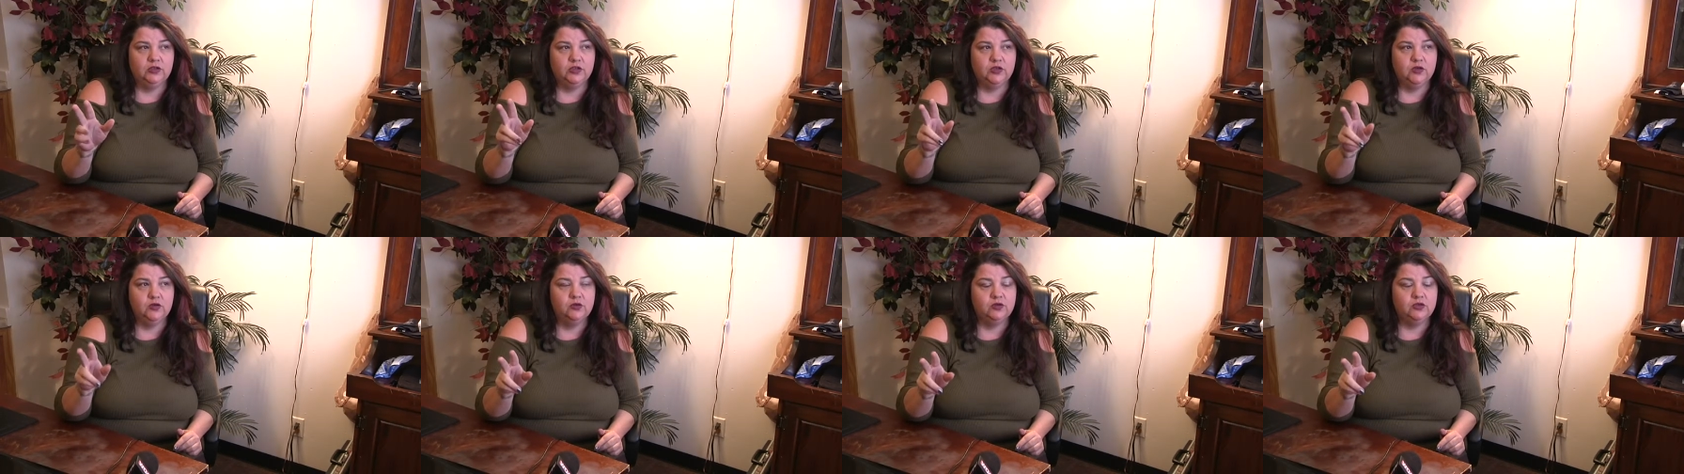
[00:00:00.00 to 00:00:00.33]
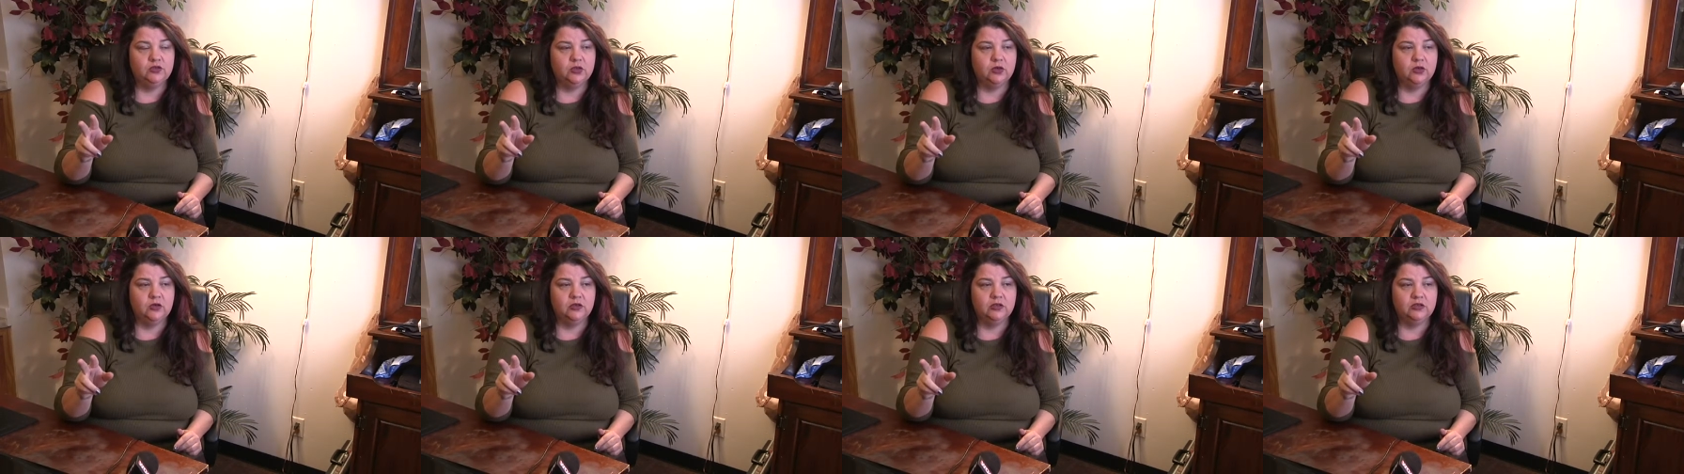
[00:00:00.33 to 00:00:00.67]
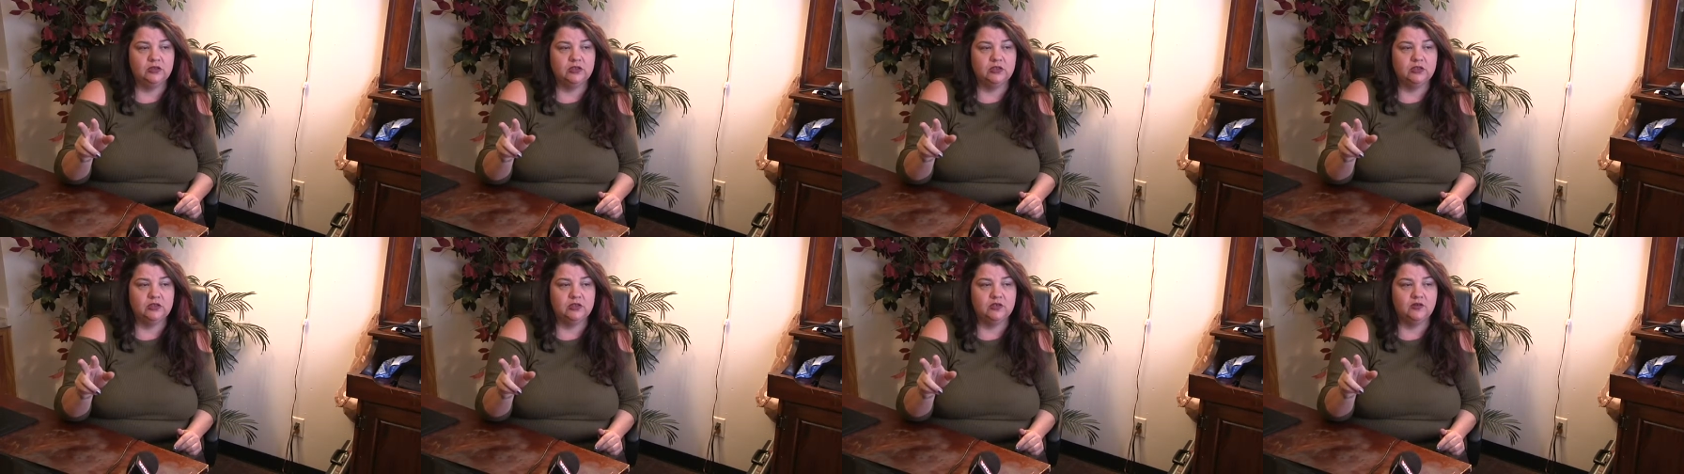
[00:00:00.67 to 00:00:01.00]
two
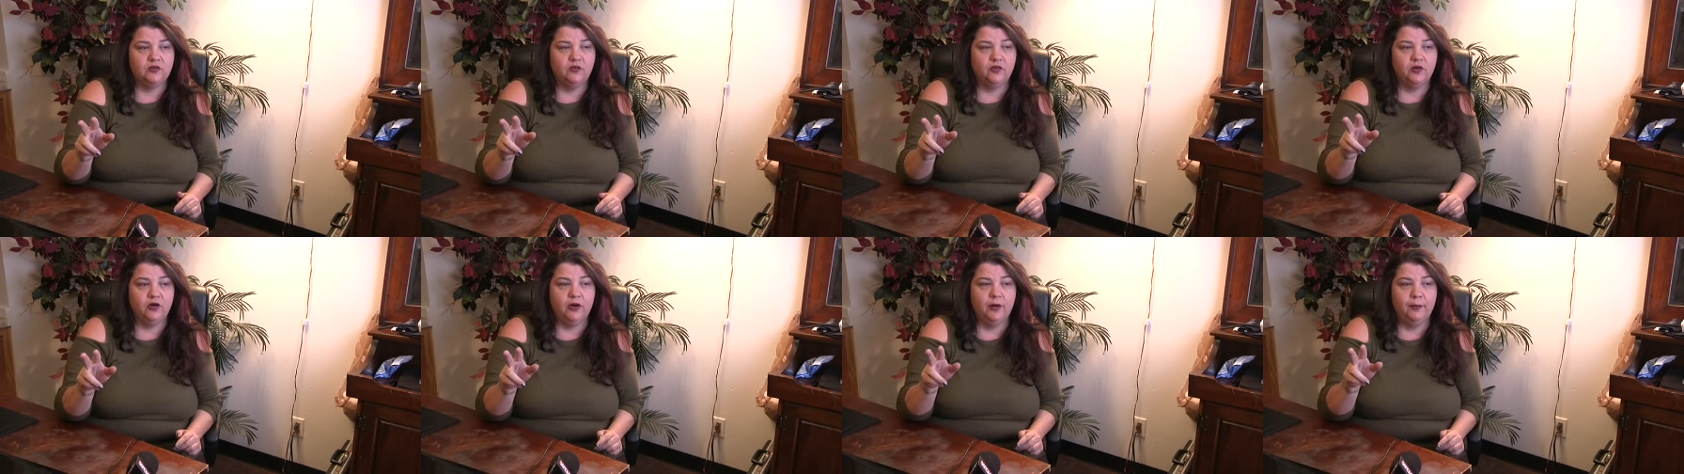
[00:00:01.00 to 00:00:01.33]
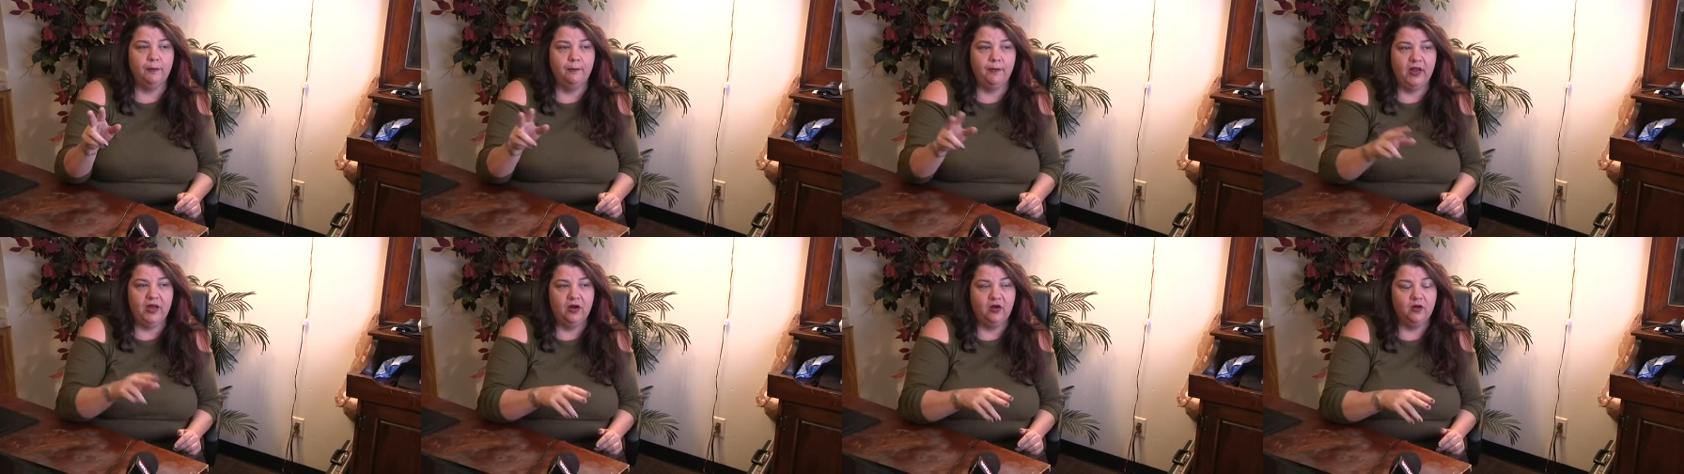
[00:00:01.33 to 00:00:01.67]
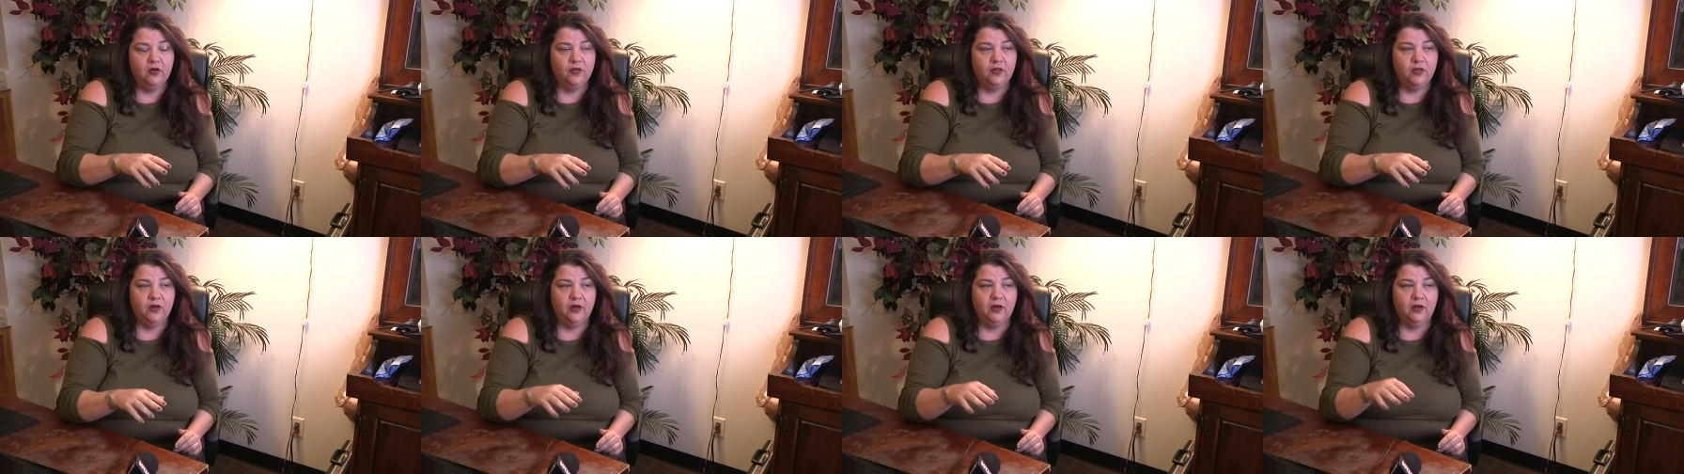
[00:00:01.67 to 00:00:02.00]
charges for a
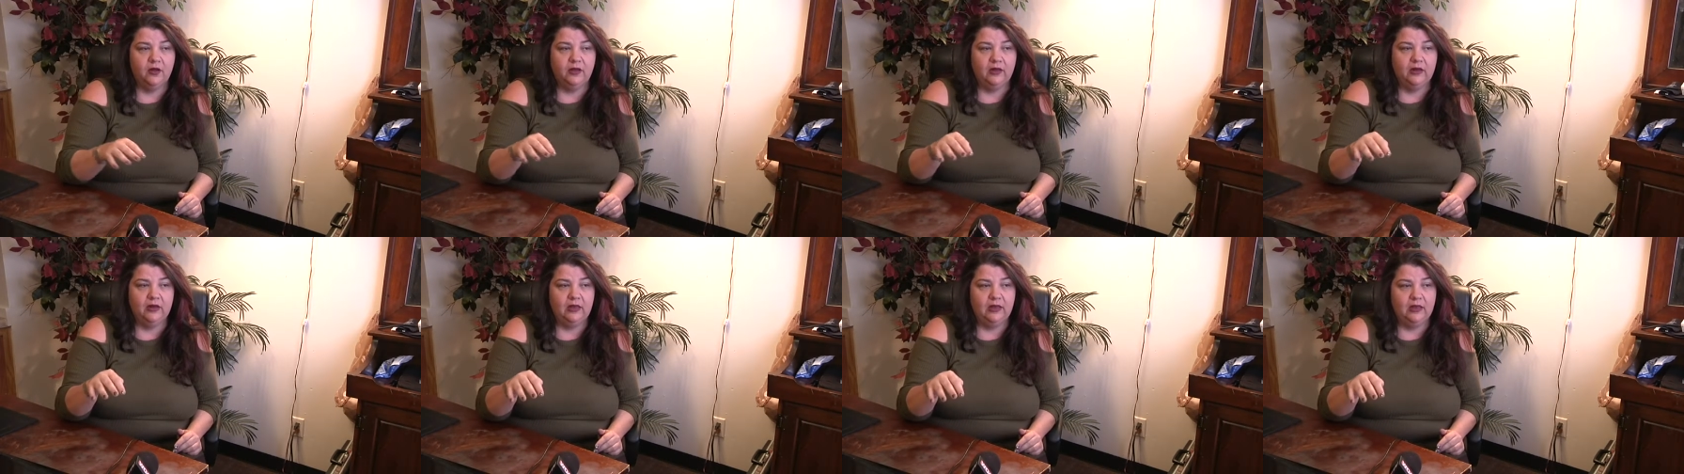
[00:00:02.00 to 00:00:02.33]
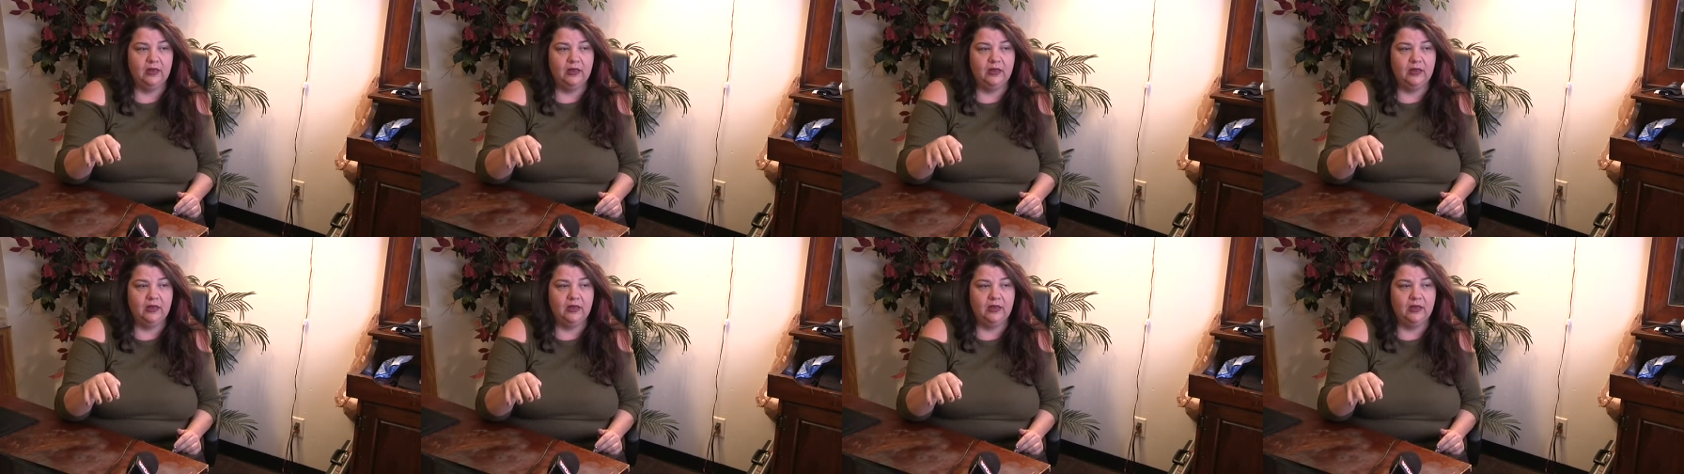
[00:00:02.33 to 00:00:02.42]
marathon,